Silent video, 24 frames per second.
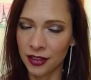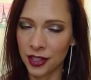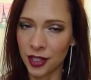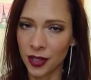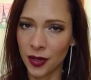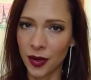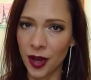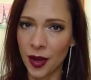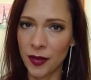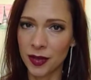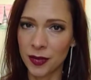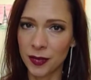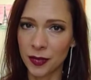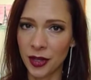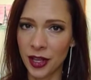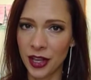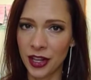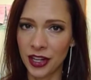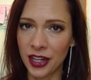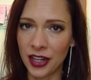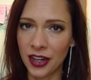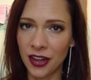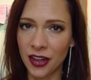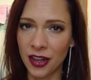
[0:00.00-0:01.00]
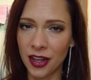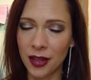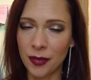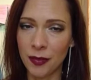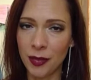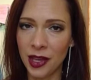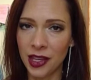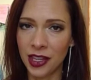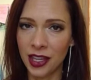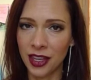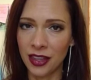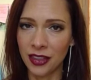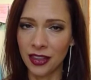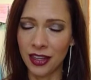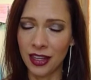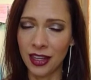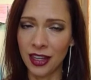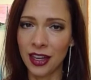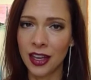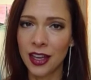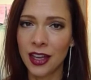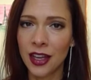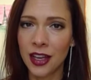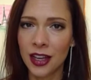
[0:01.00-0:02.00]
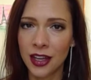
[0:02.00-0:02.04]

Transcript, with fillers: so I was planning on making the